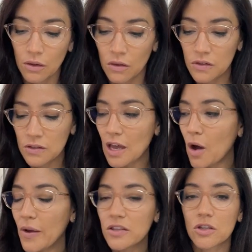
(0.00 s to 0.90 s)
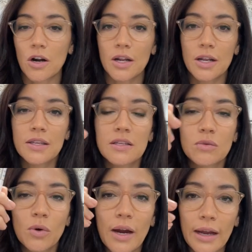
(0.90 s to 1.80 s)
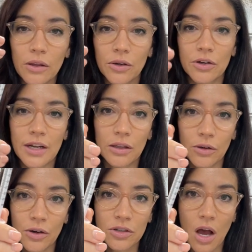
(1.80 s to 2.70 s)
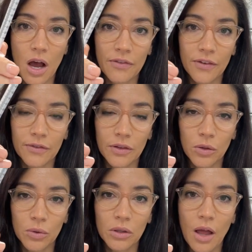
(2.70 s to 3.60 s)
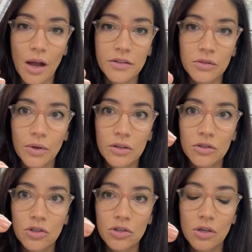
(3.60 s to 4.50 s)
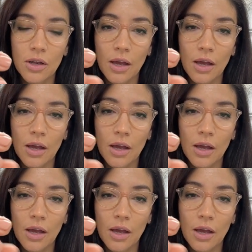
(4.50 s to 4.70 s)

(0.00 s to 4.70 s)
this is how I started. This is where I learned. I learned off of a Luerlock syringe.